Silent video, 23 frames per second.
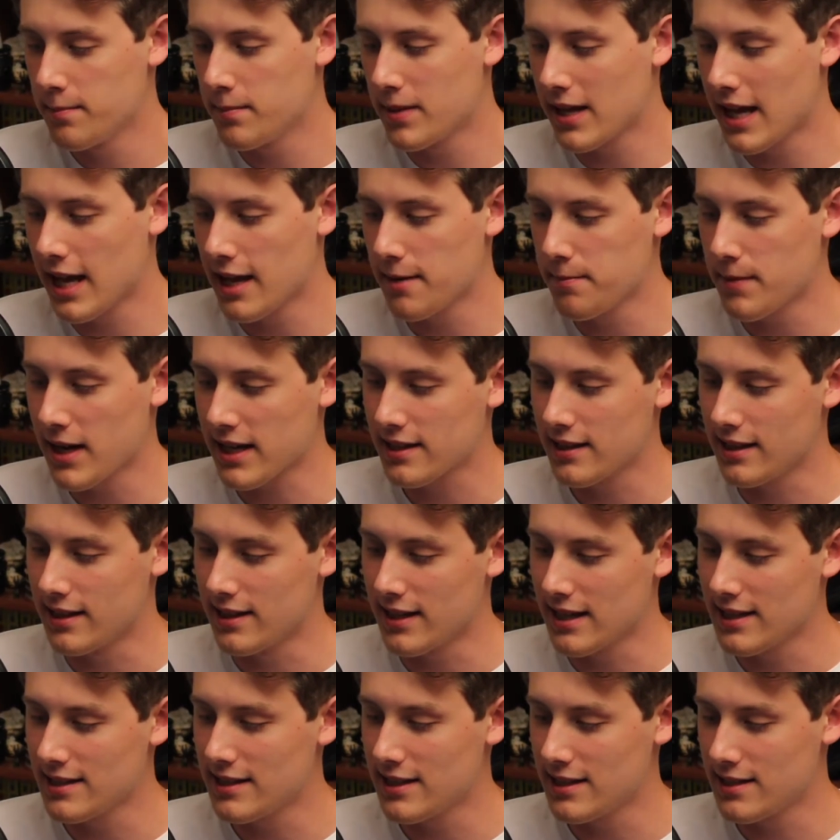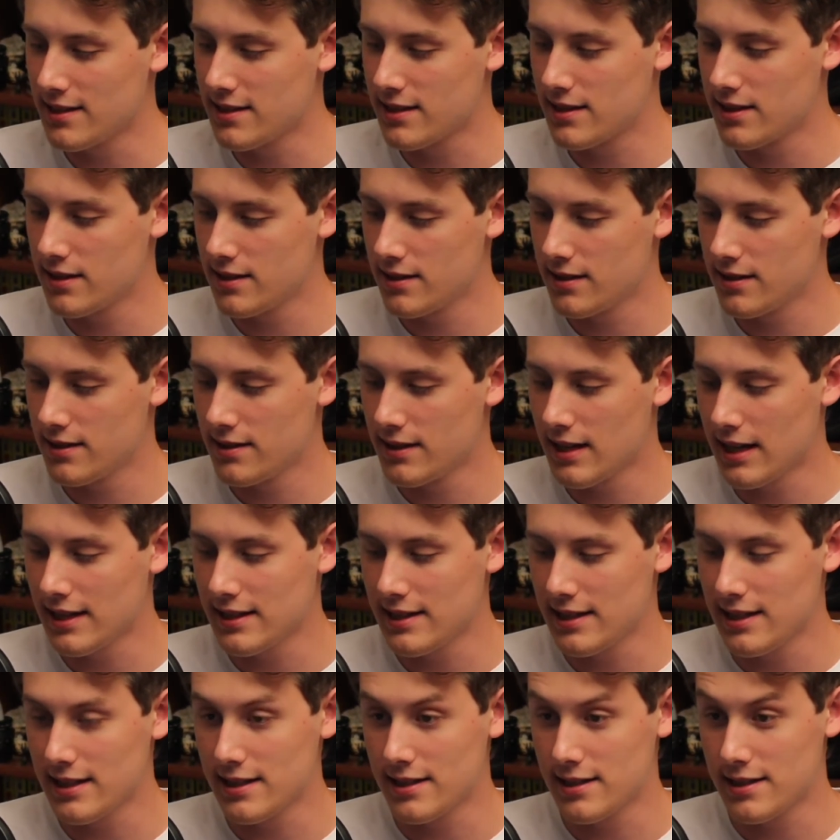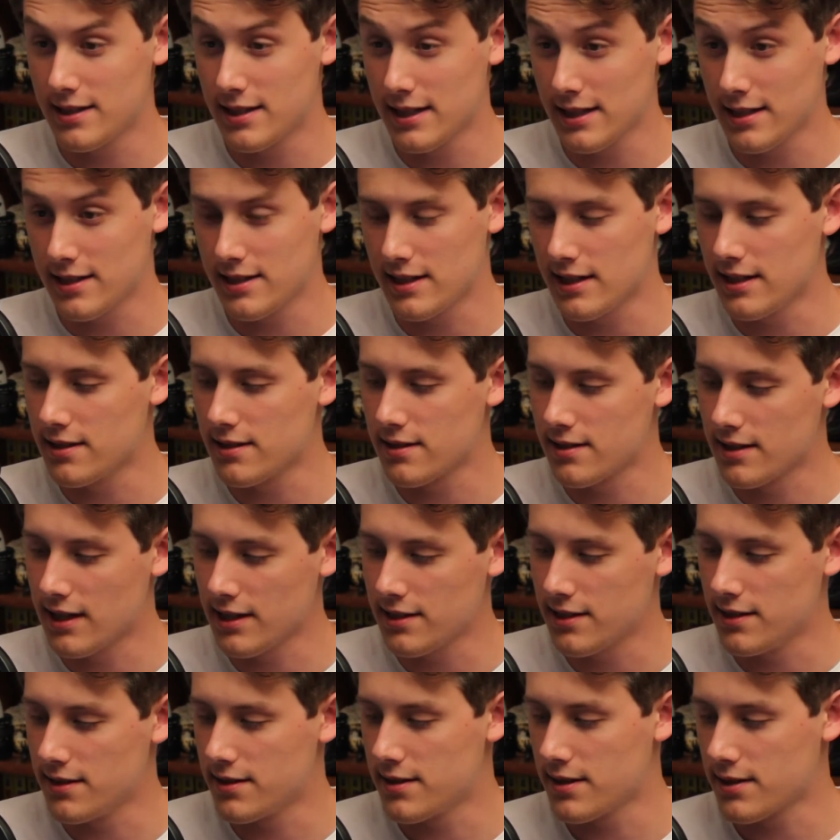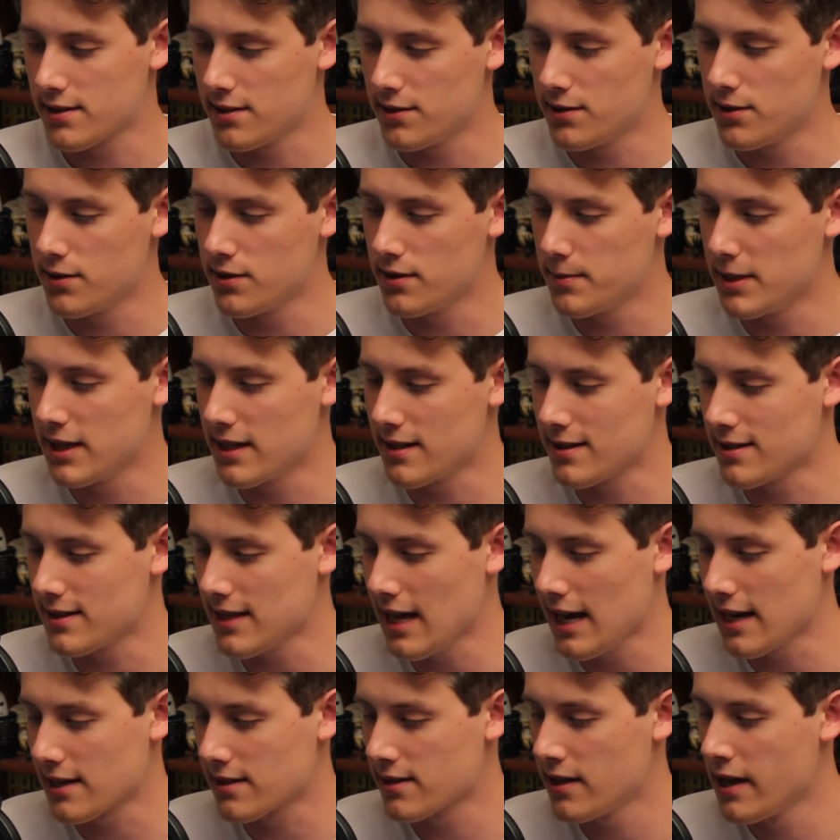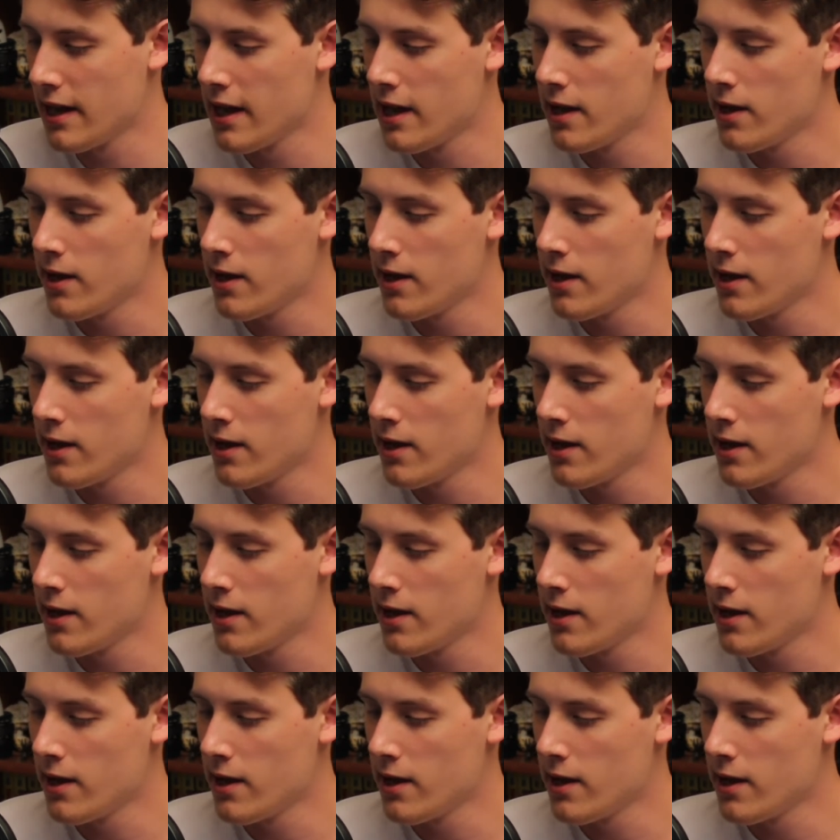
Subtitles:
began back in the 1960s, 1962 to be exact,